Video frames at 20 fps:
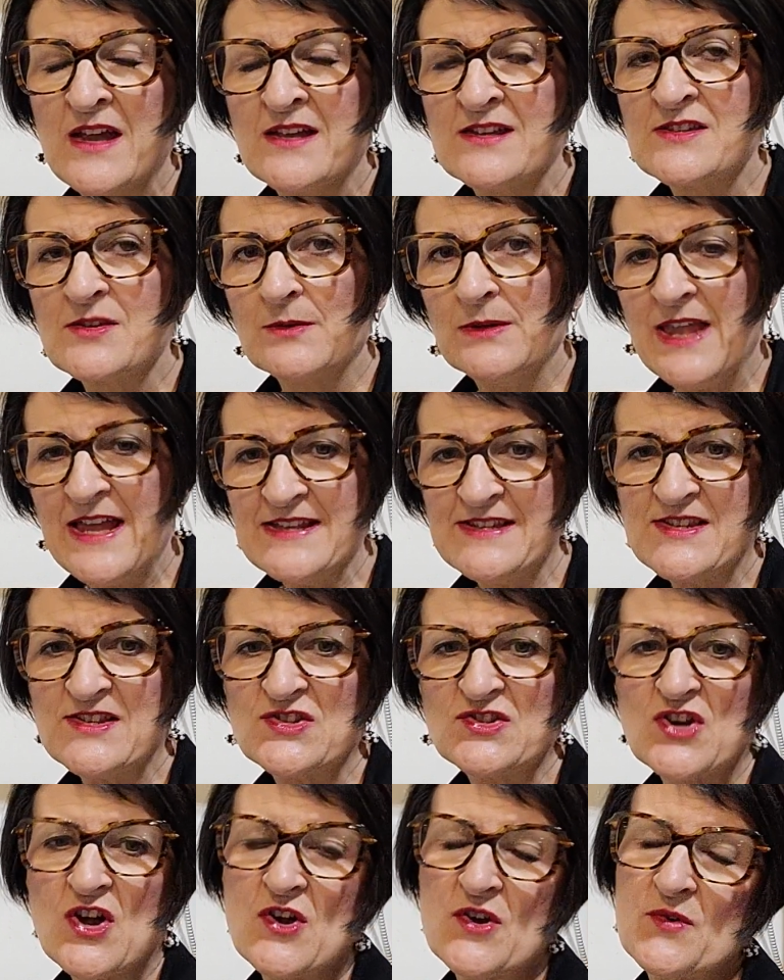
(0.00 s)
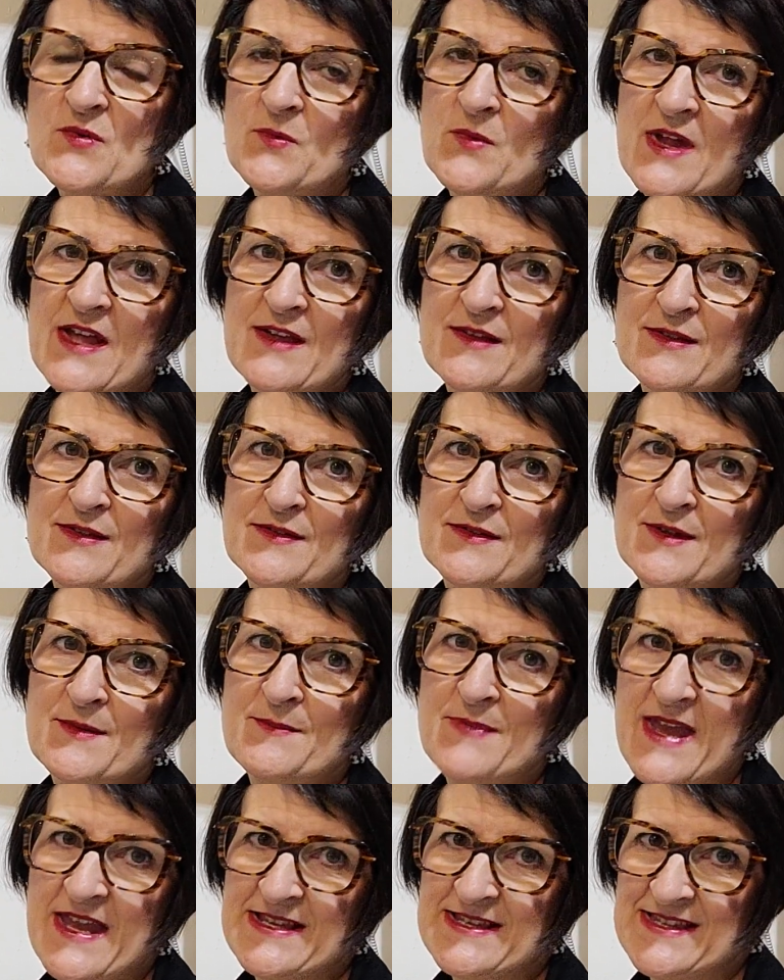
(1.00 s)
So let's start with the
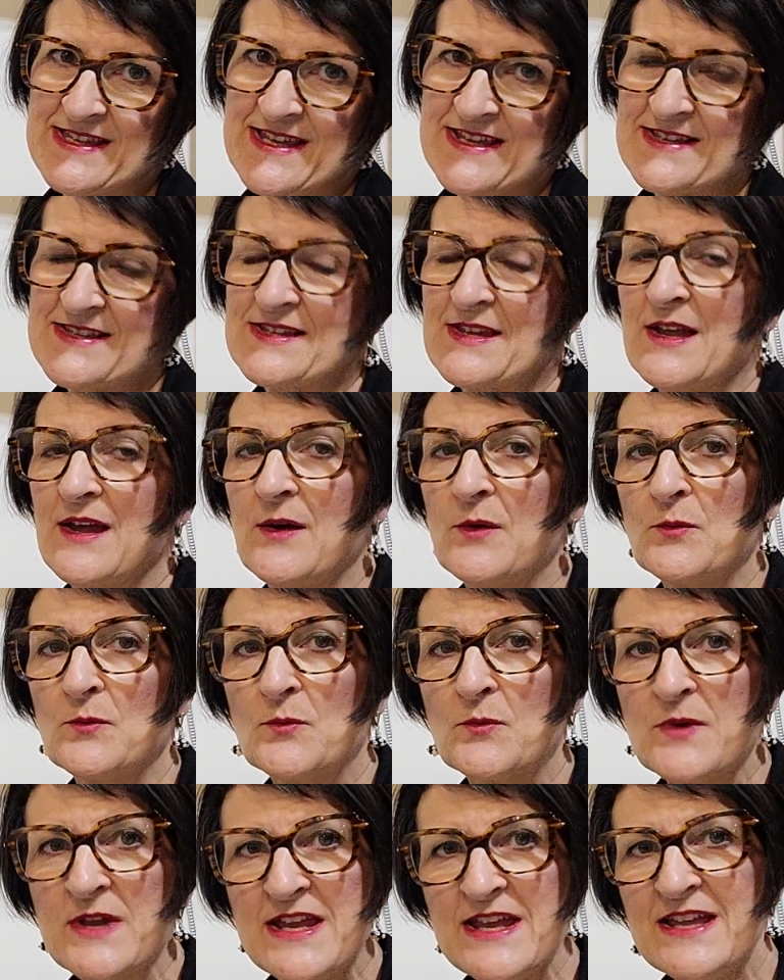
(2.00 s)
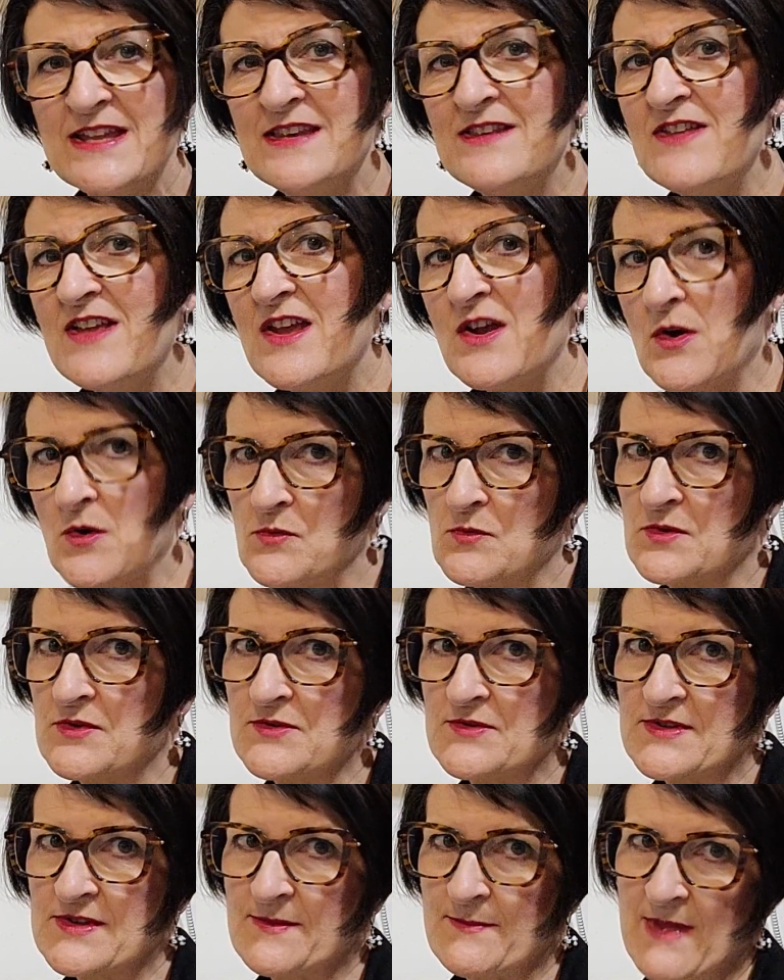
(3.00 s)
basics. Read the
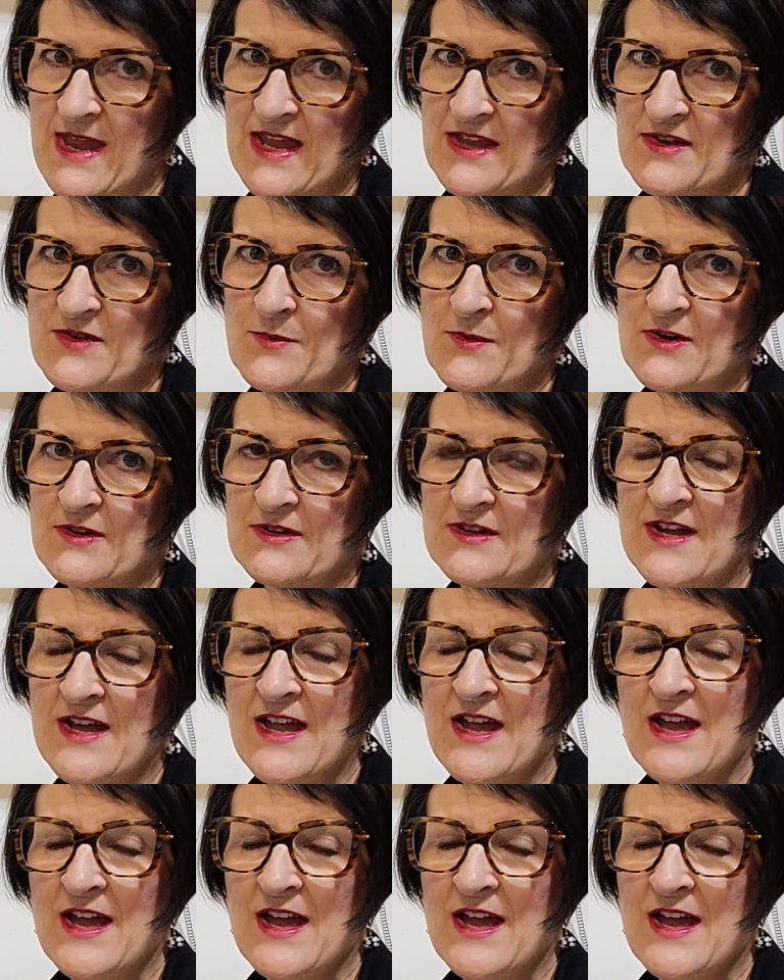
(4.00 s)
owner's manual.